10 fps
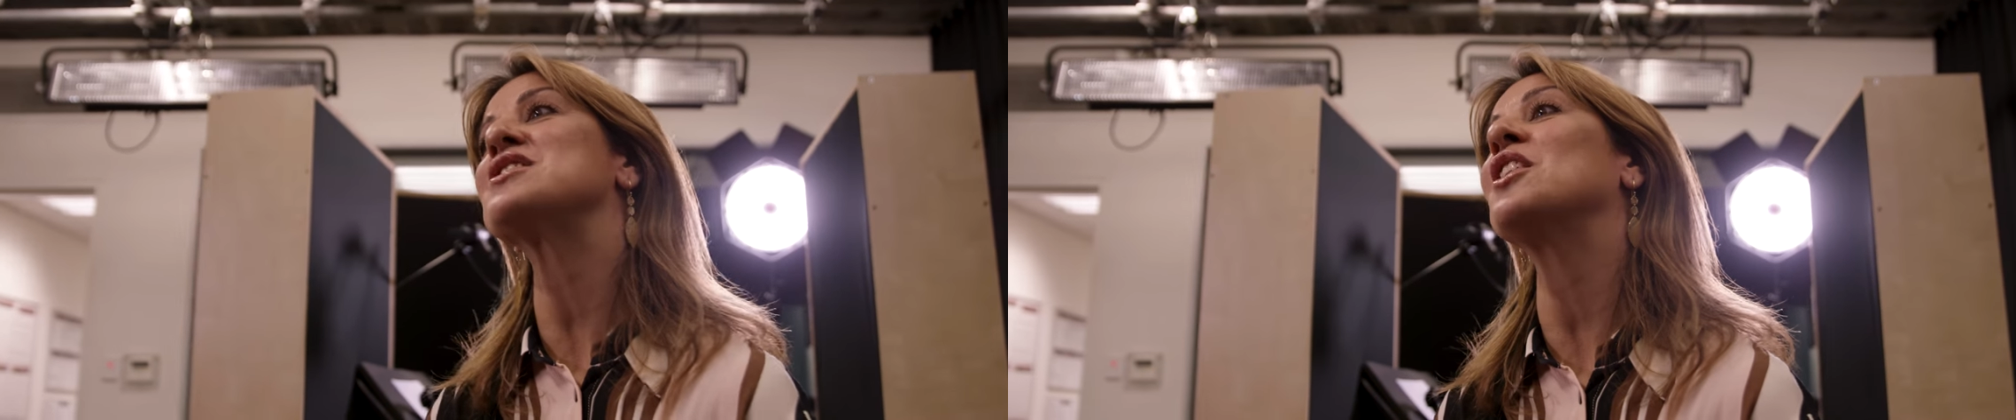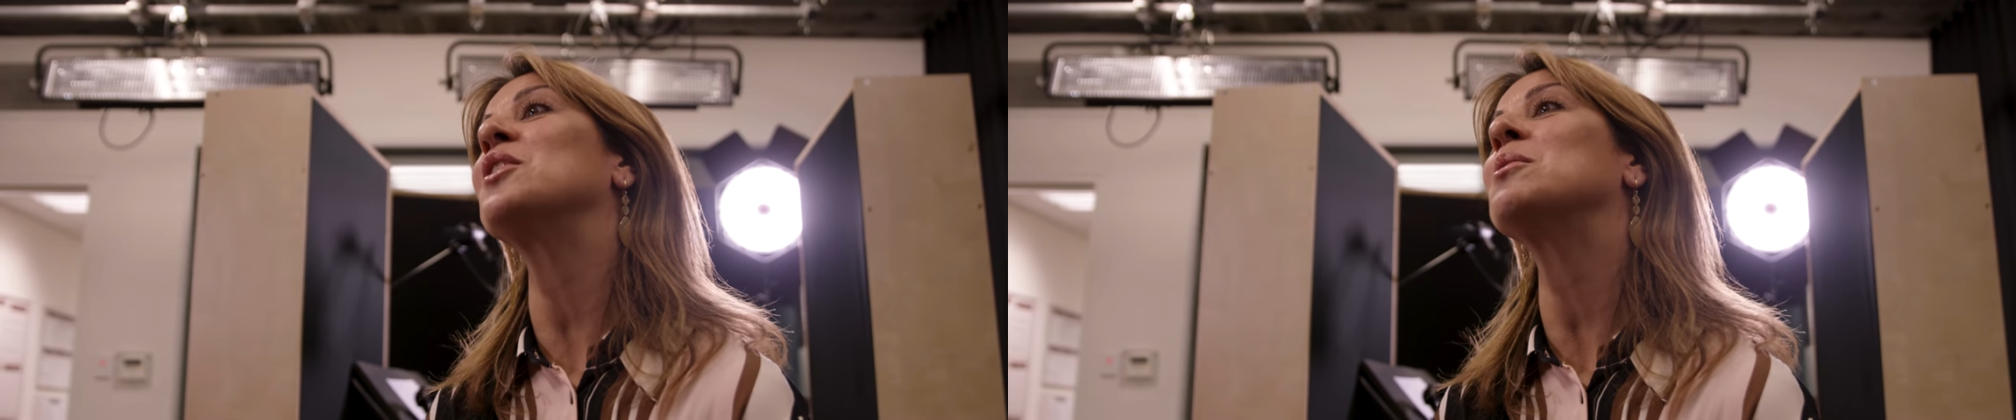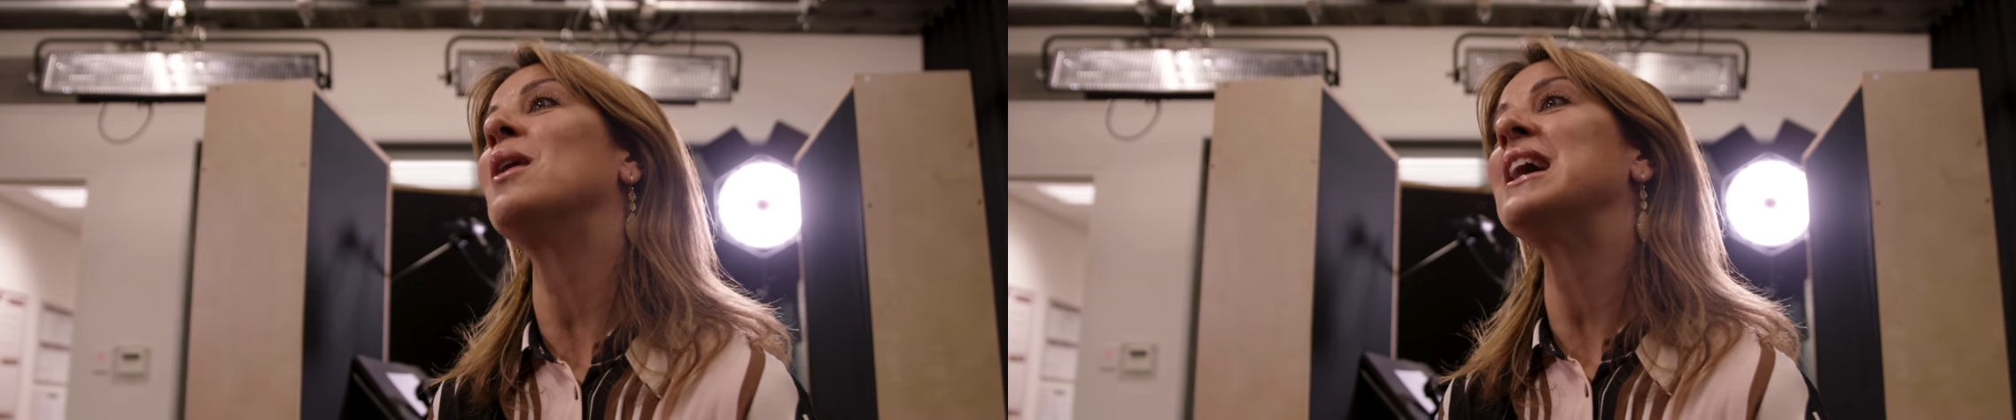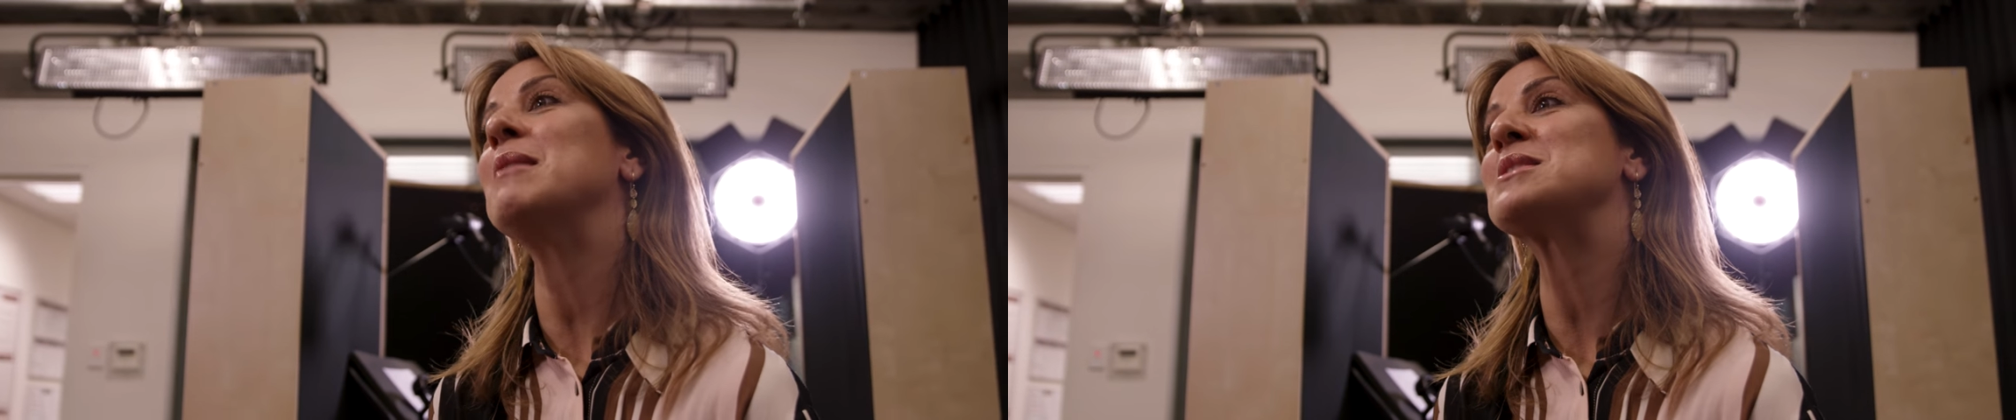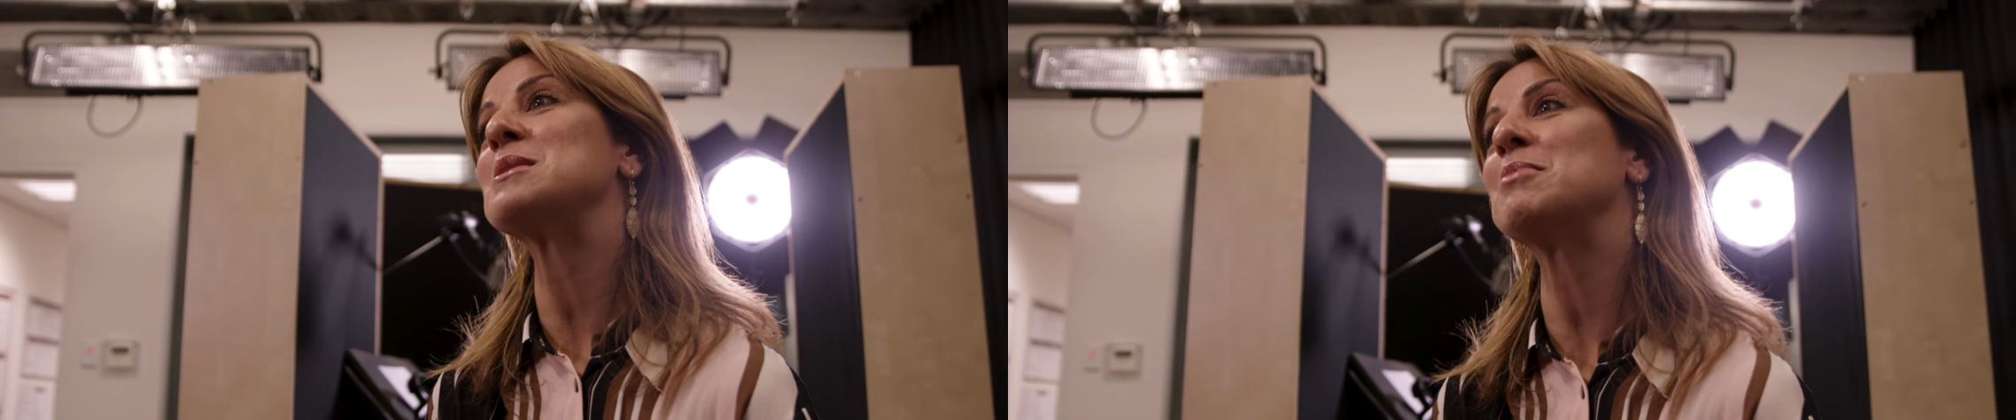to know who I
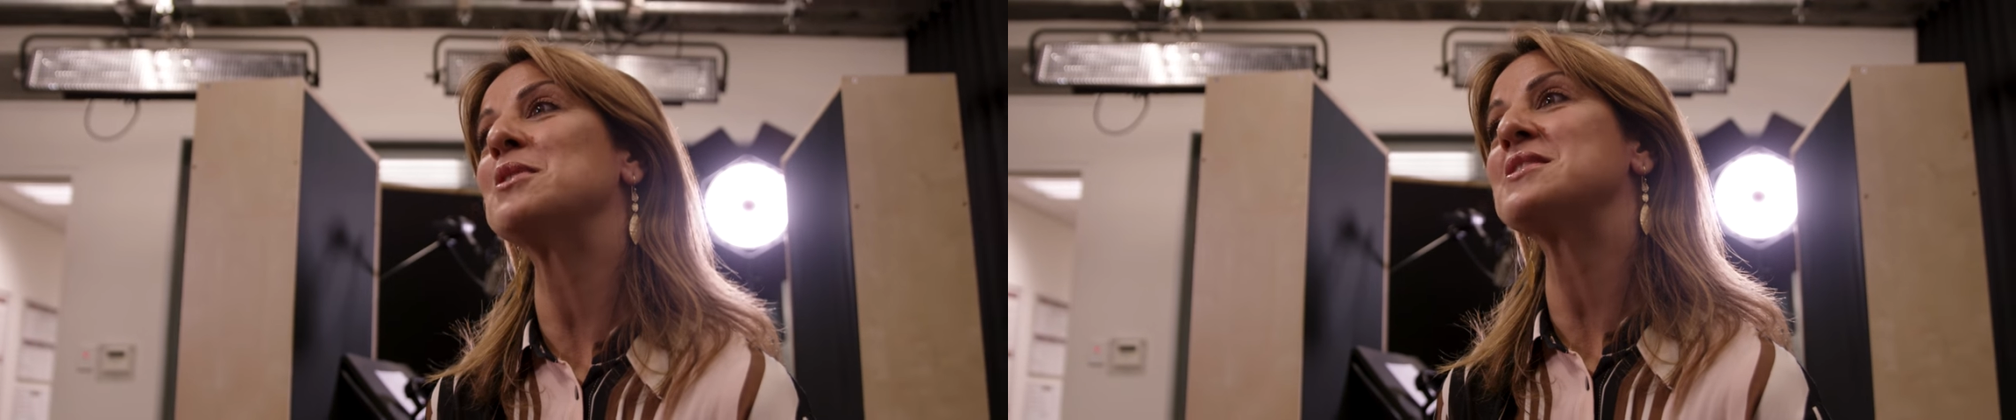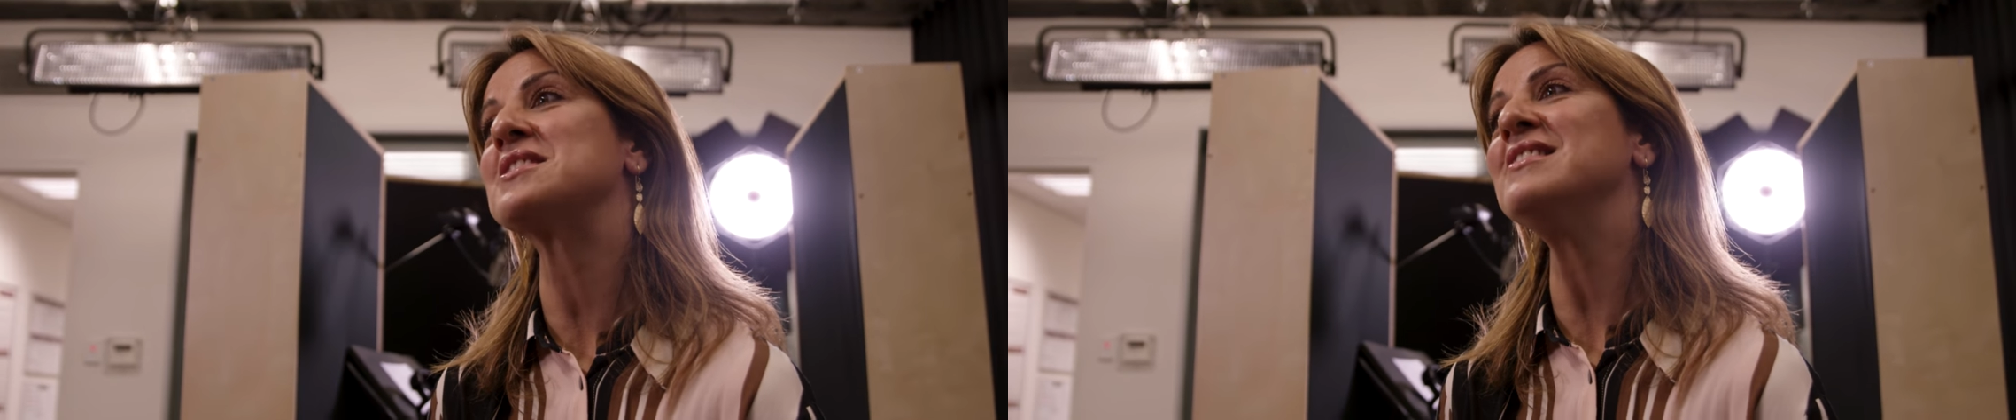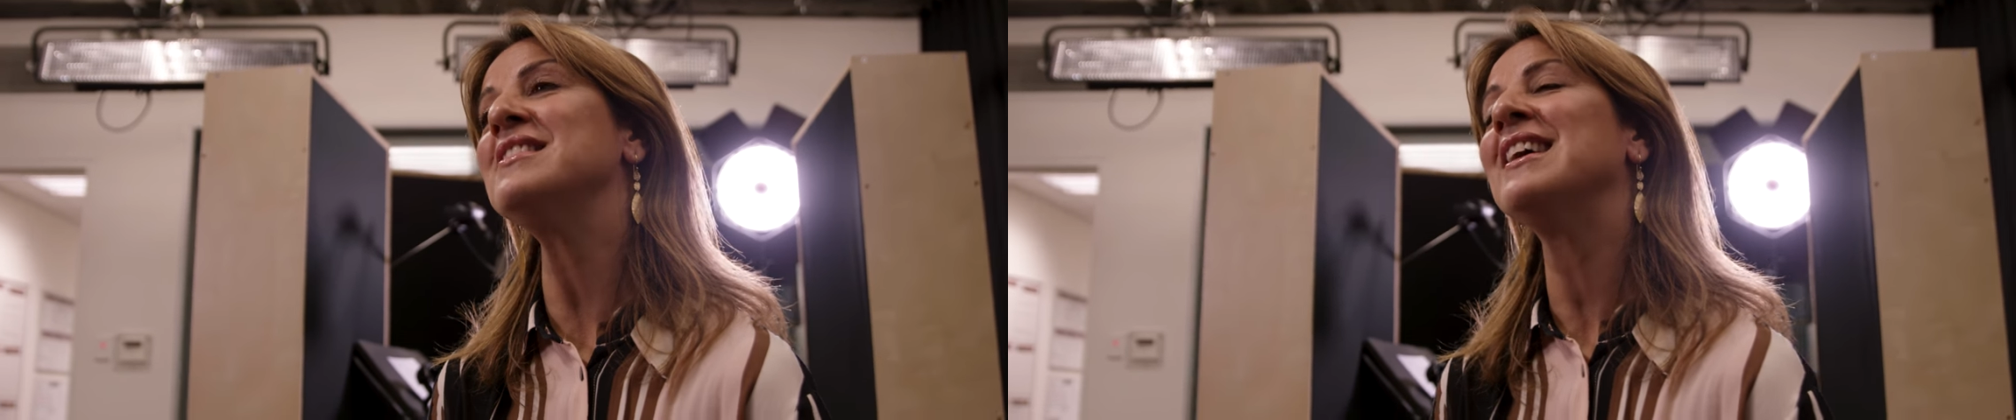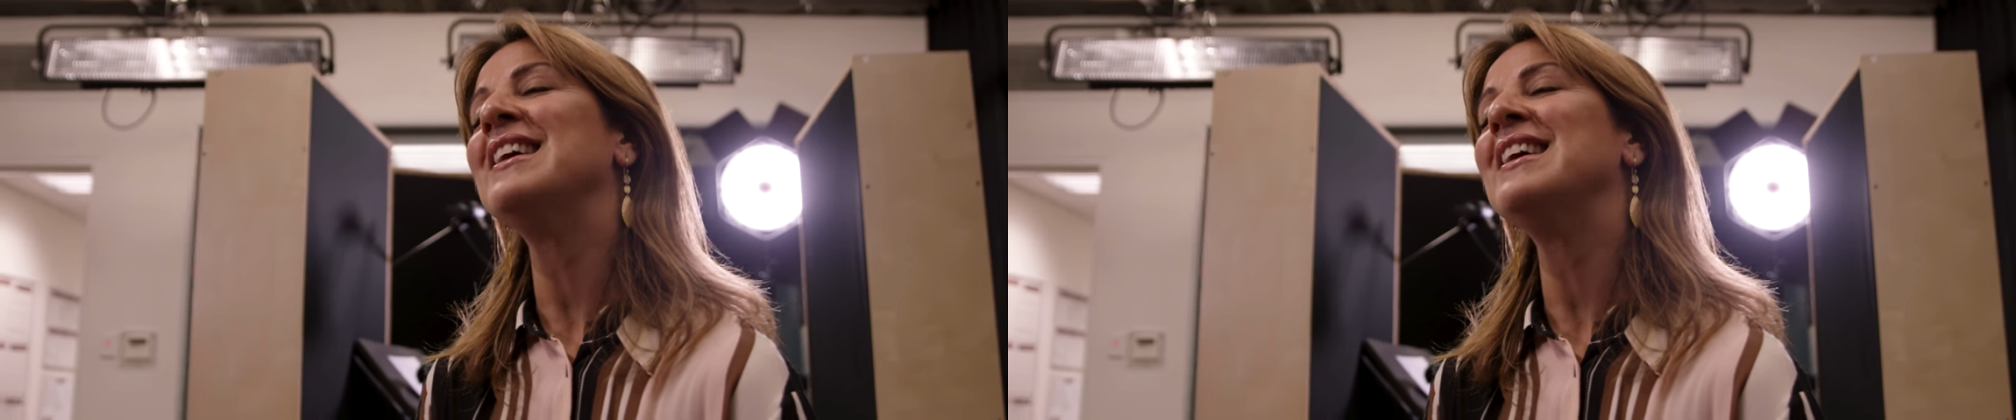am as a person